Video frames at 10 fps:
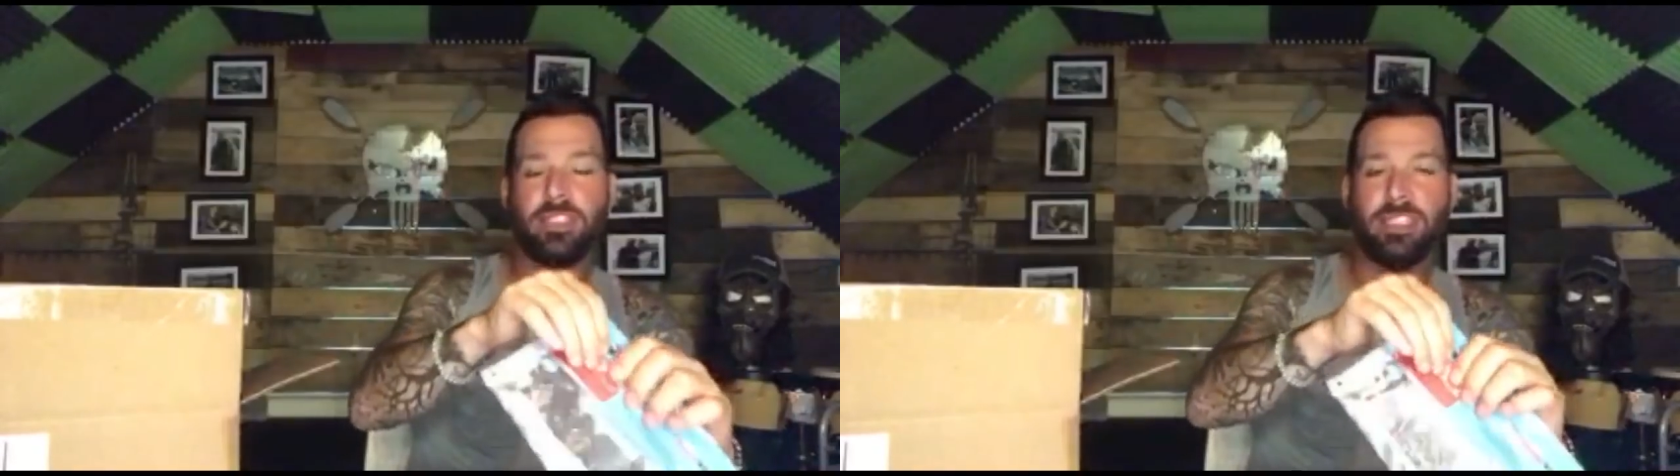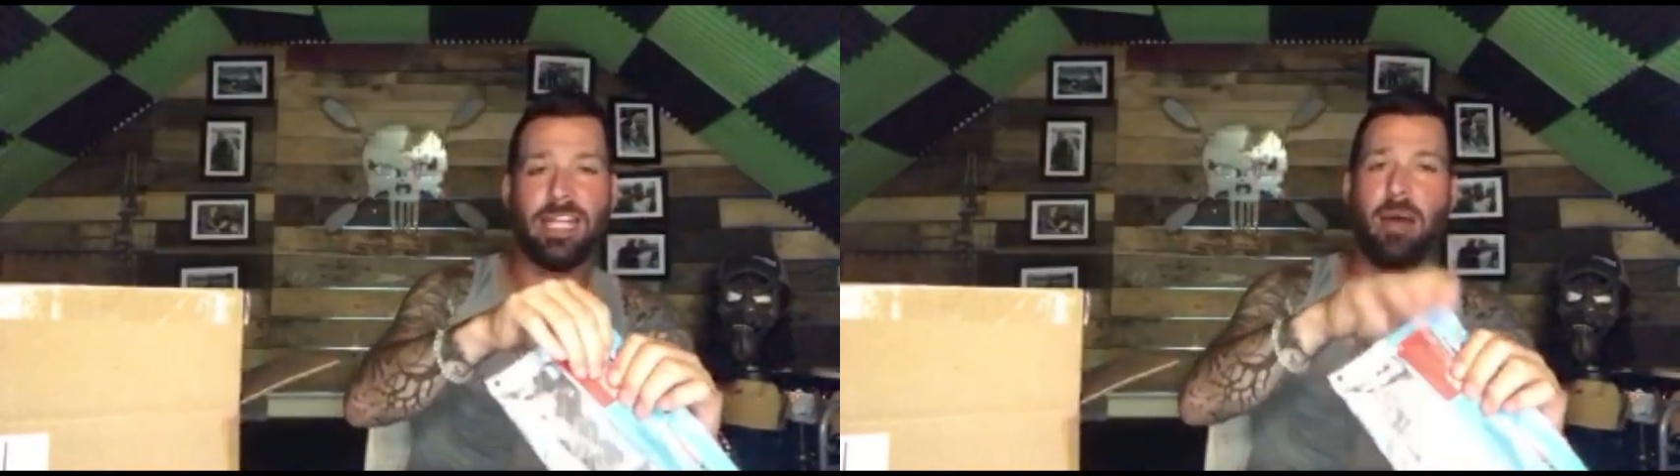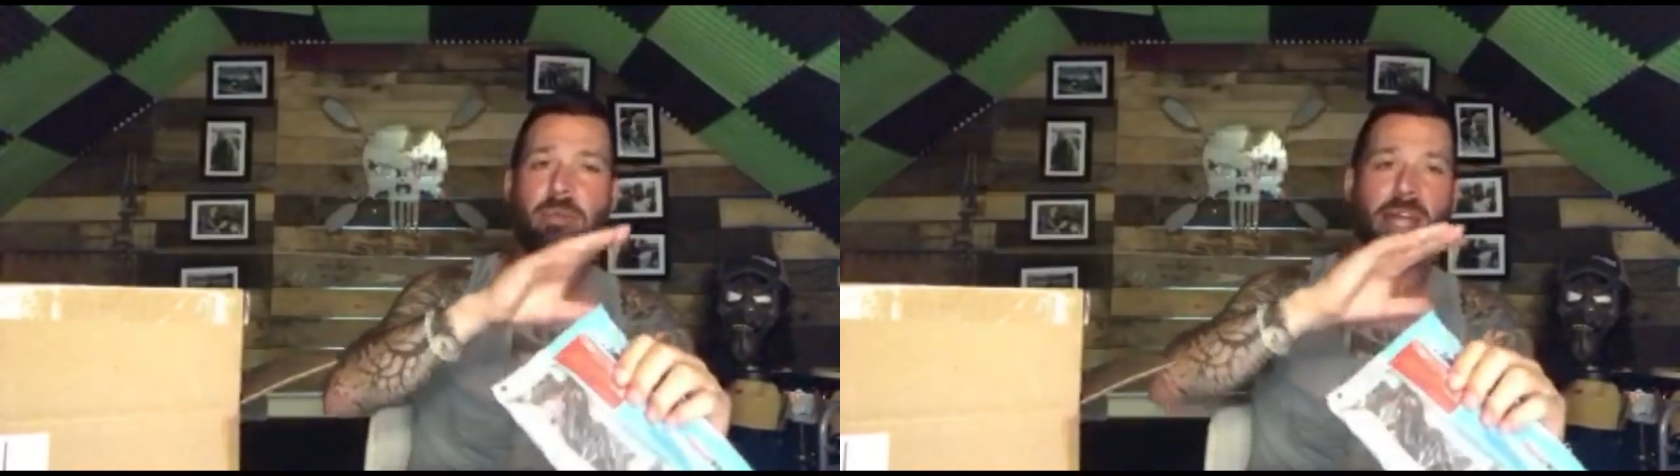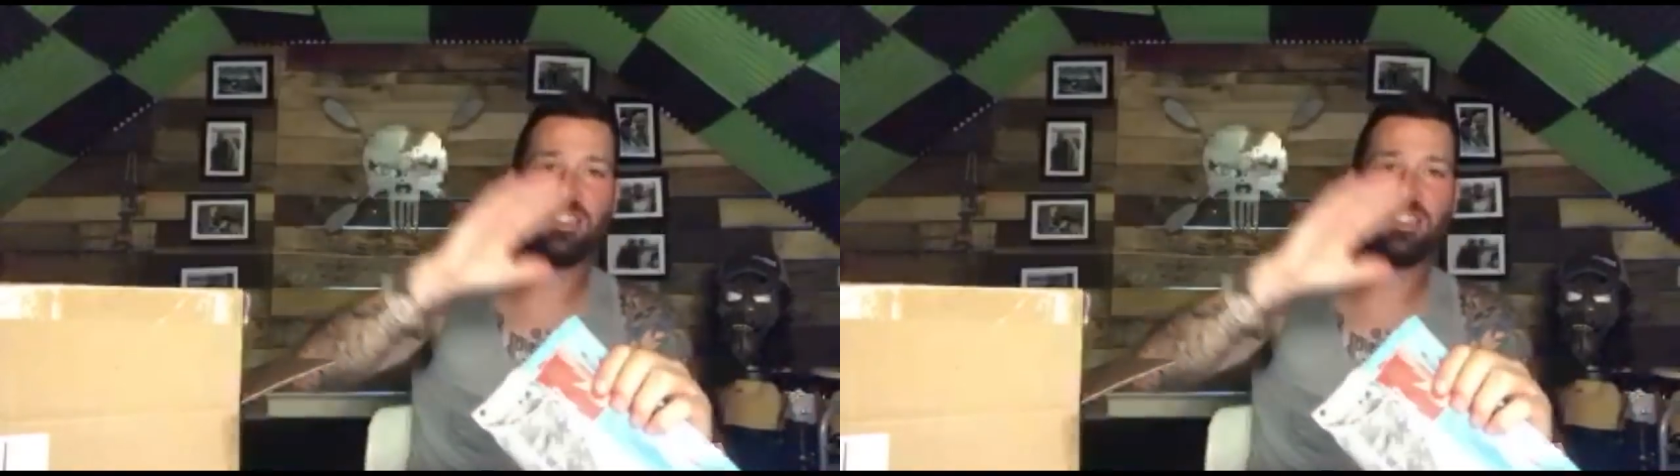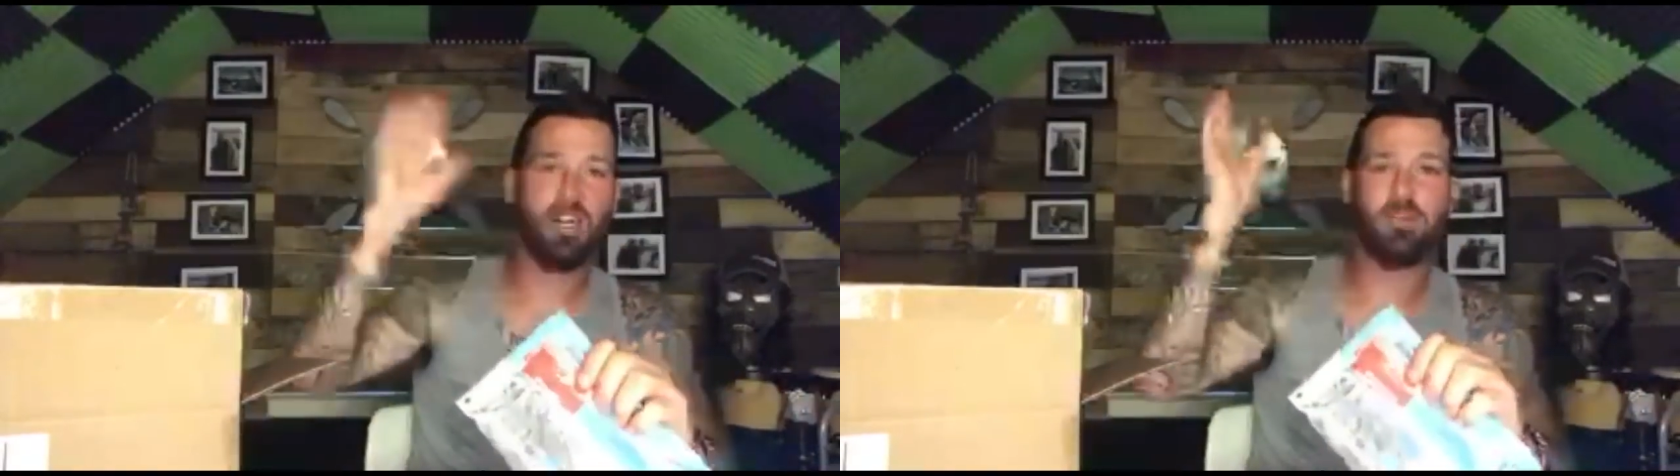Stop
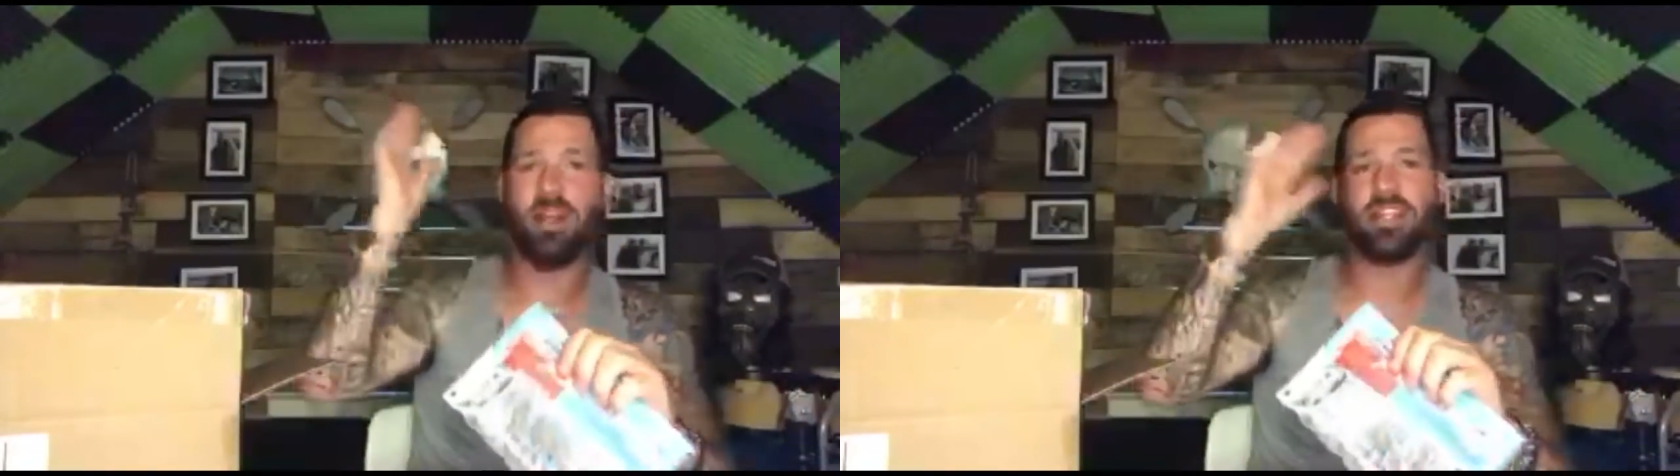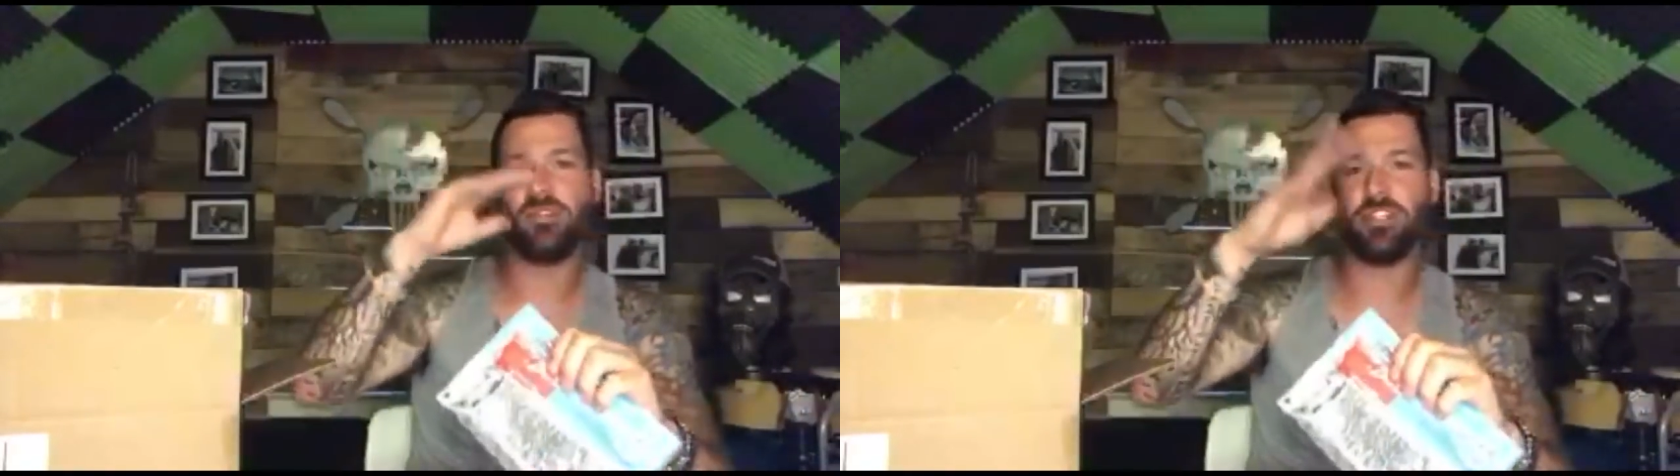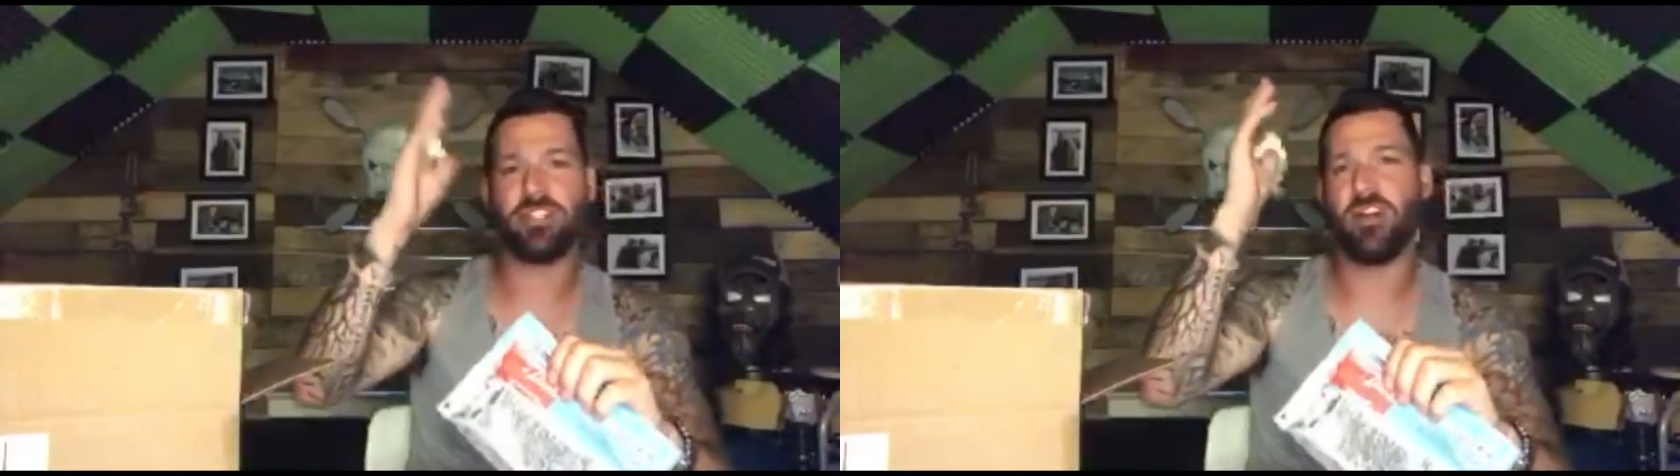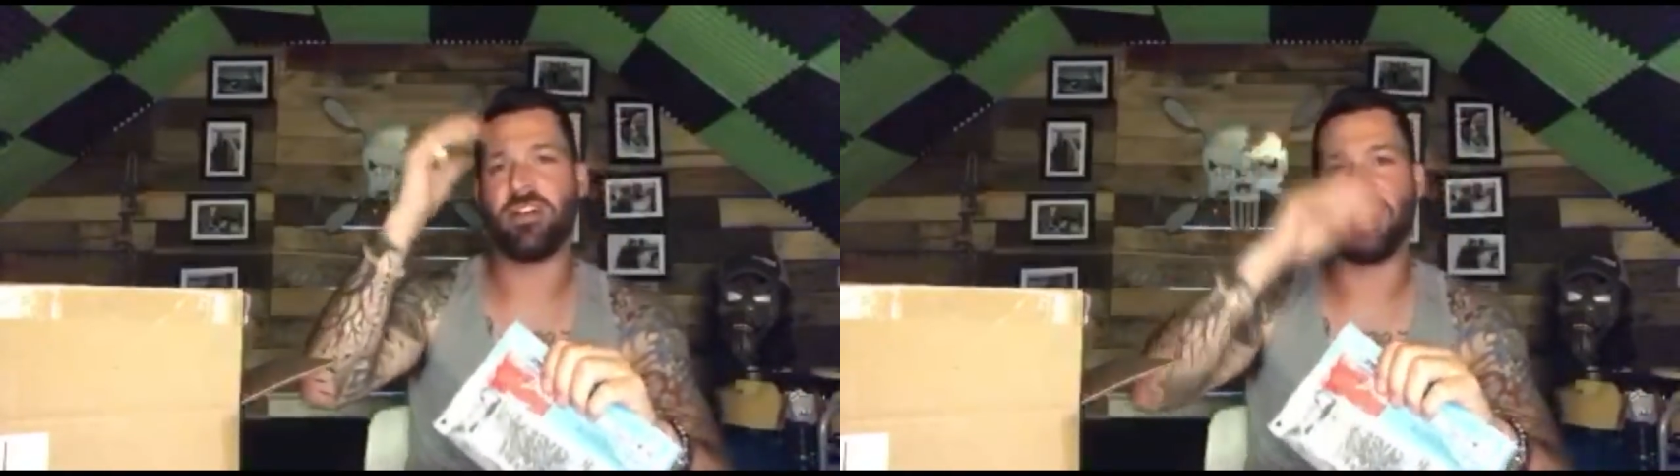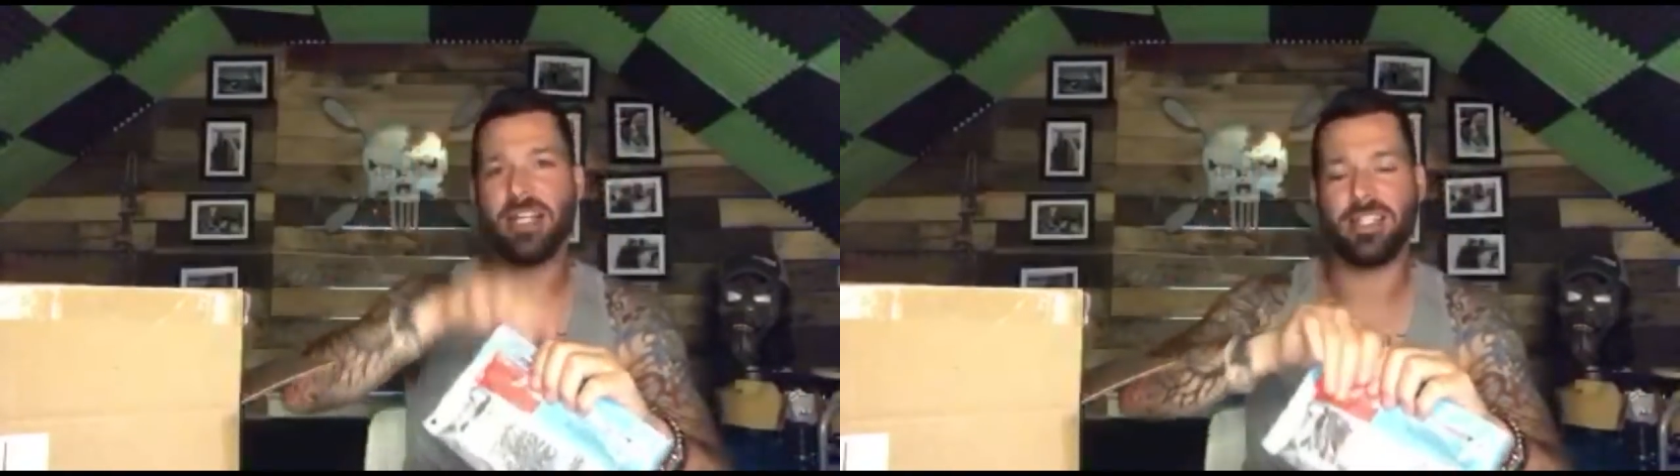guessing already. You just
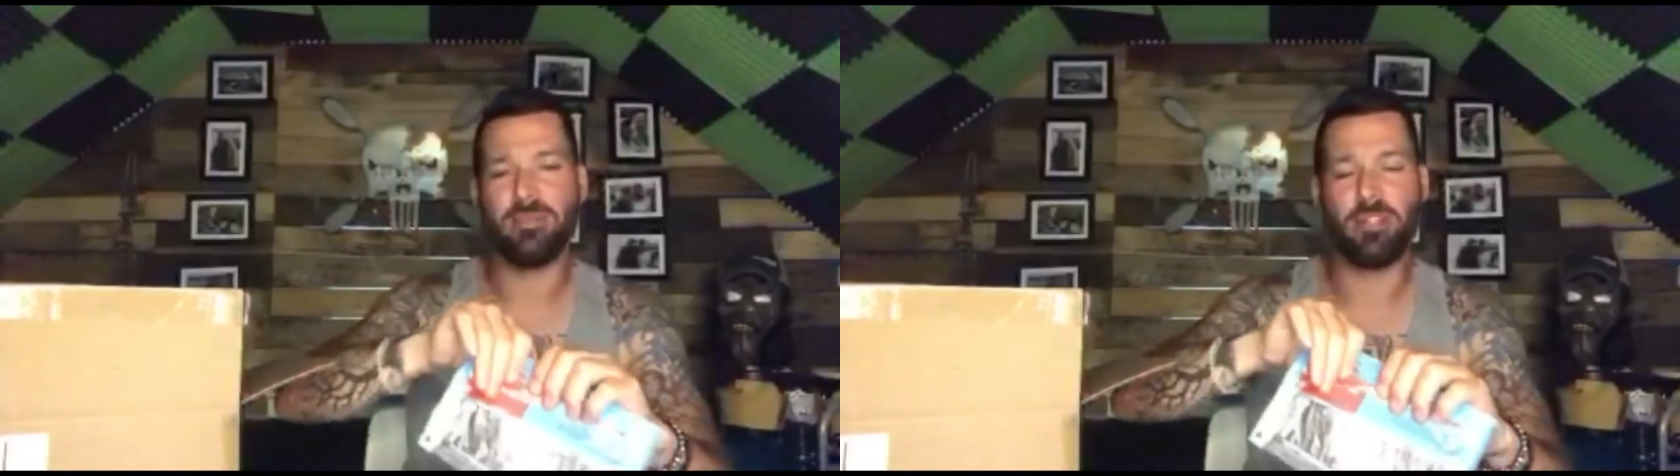started guessing,